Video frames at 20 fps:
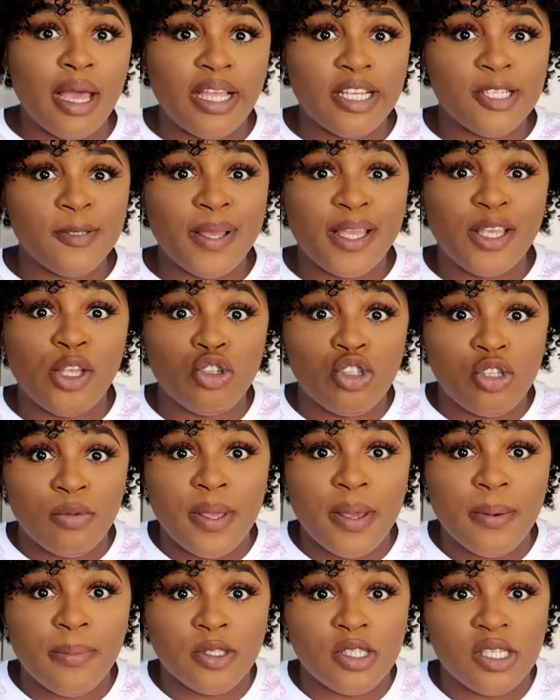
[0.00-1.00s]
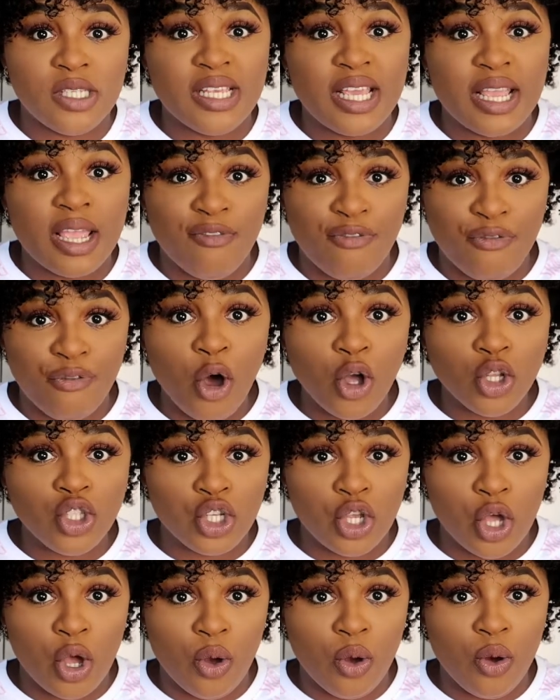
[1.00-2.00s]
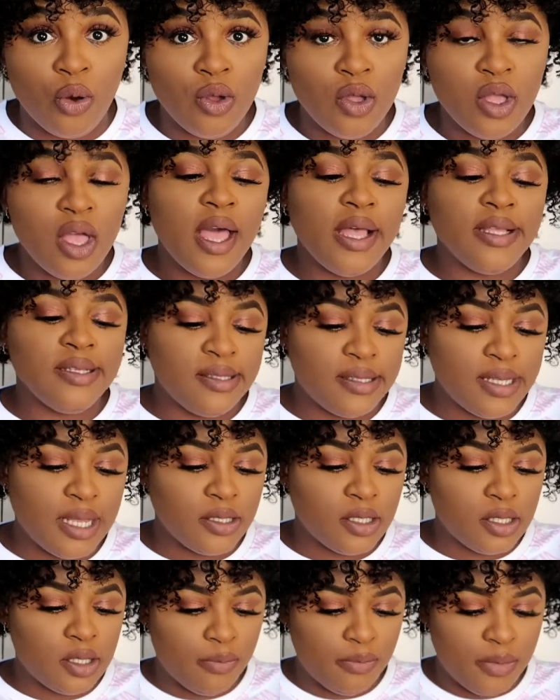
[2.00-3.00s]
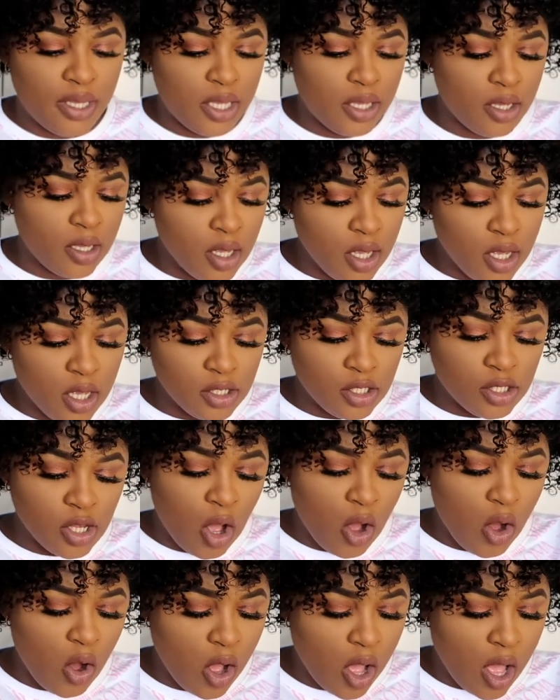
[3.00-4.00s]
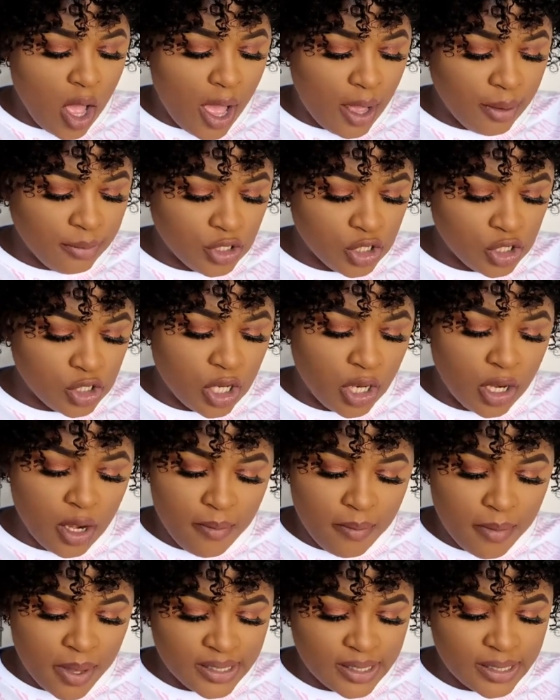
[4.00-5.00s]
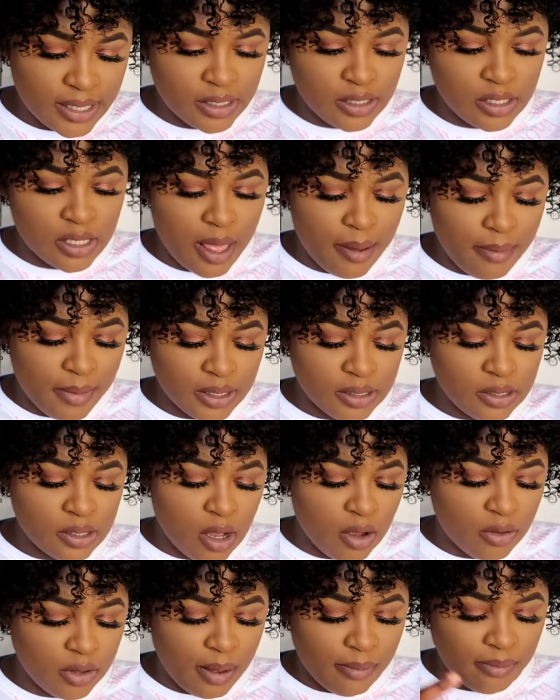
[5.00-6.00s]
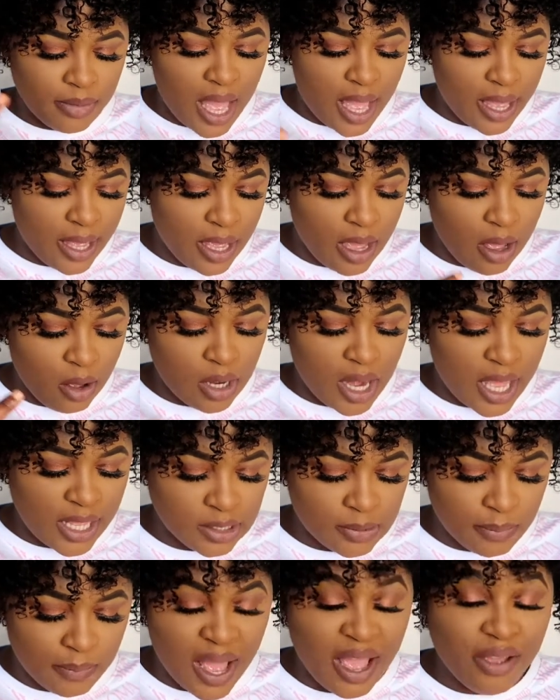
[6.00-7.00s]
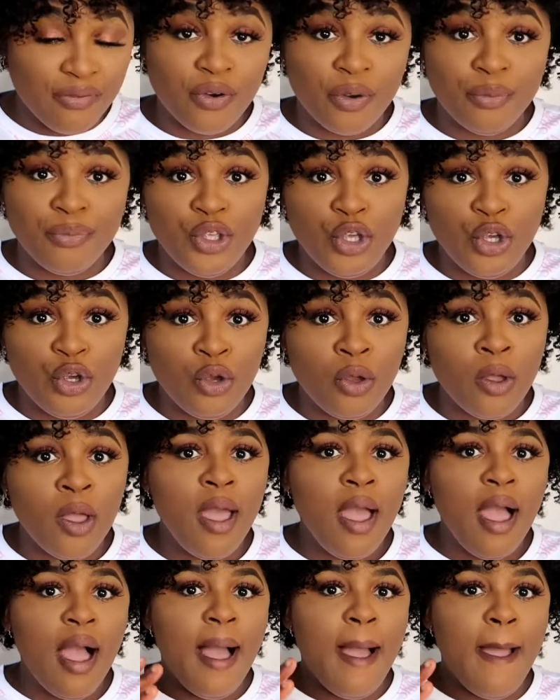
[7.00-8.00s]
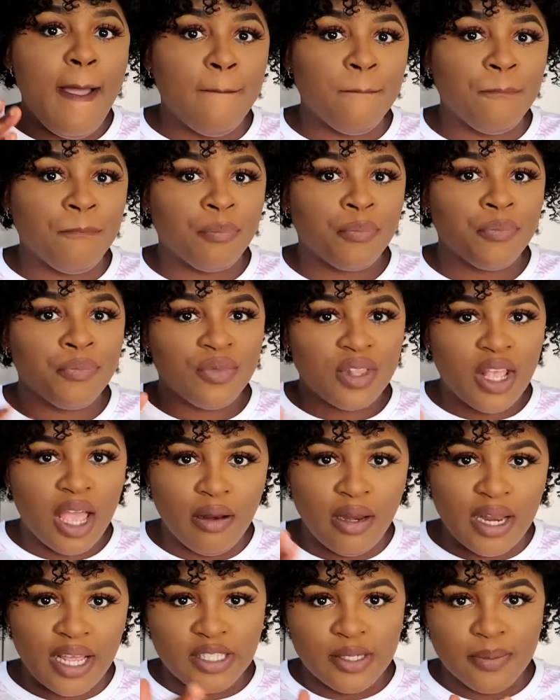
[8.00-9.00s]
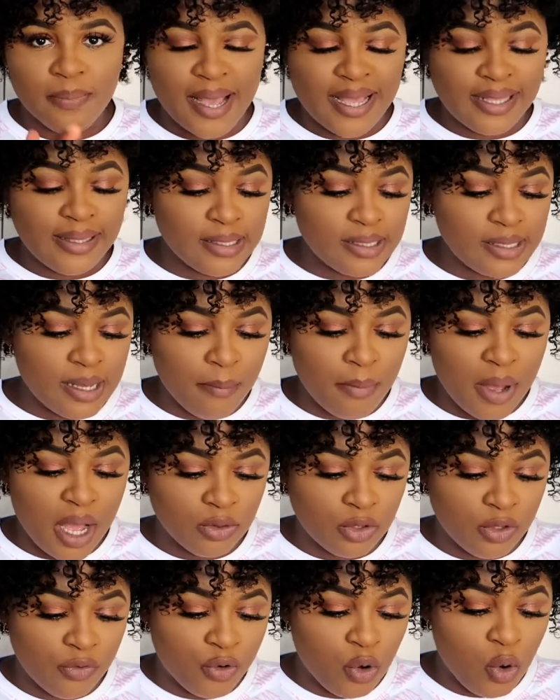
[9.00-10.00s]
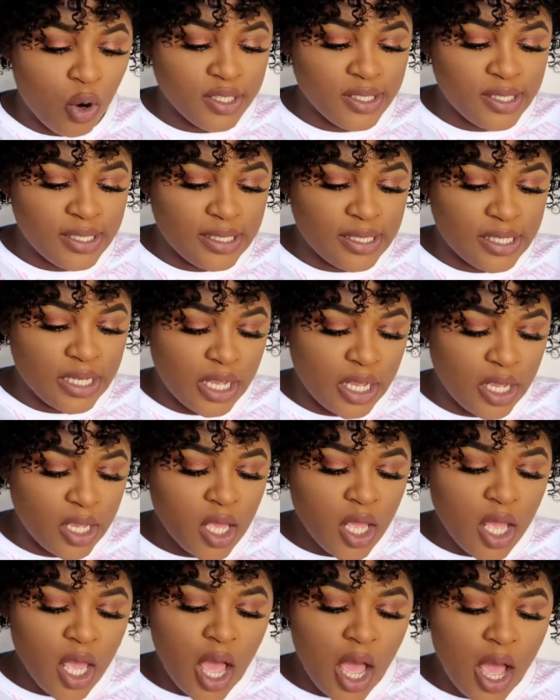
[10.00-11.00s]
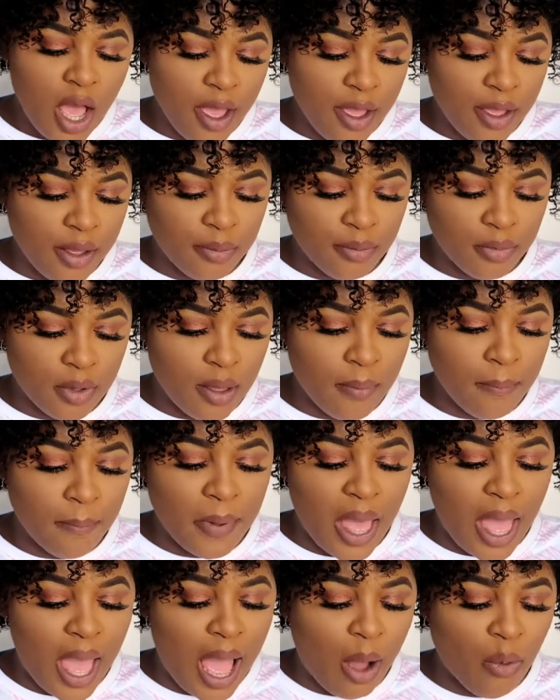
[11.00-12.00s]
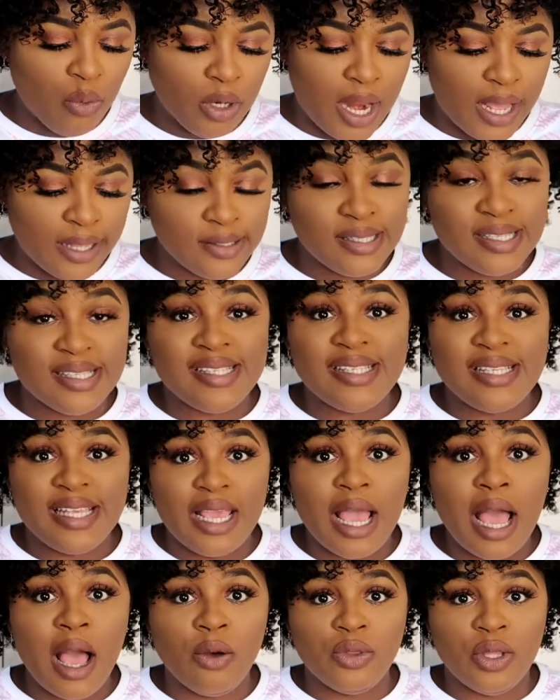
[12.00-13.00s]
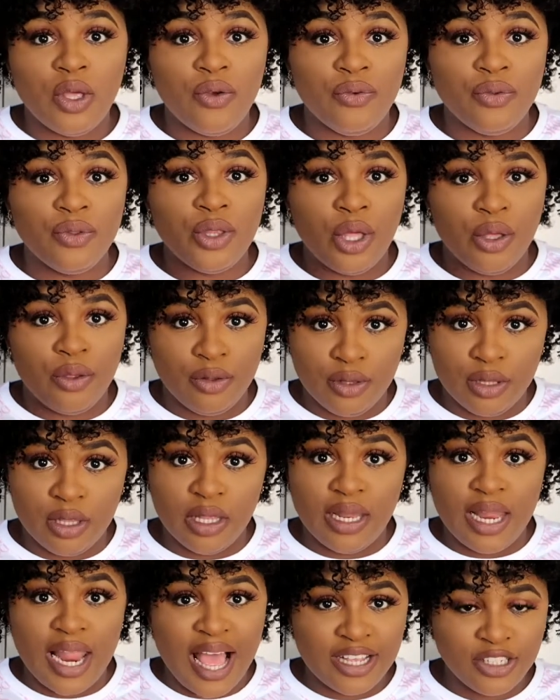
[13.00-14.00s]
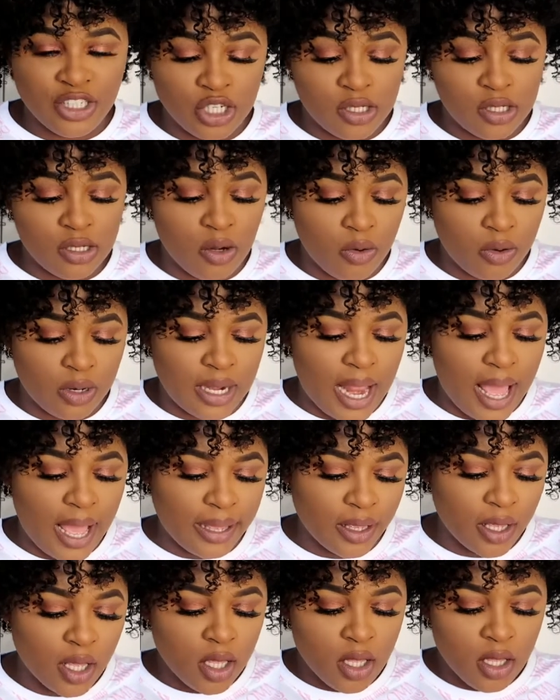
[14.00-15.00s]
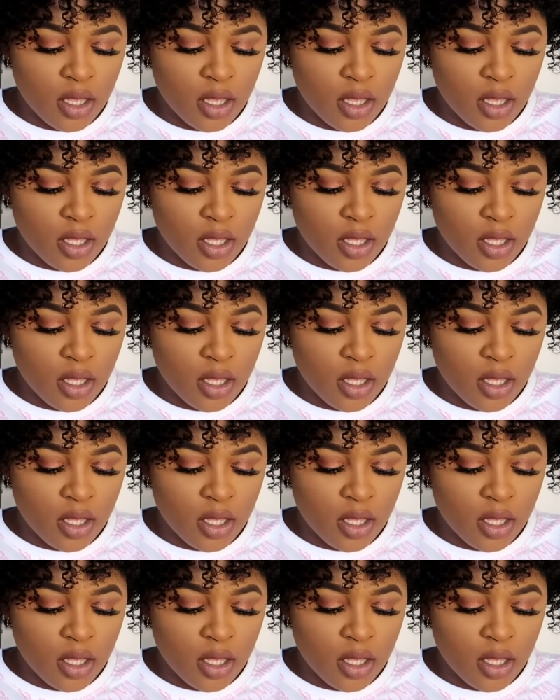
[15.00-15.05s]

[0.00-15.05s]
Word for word: I expect you to be able to take a photo and send to me. So I'm just gonna message them and tell them that, hey, I would like to buy from you. Um, I'd like to buy this amount of quantity, um, but I would like to see how the, the, the lashes look like.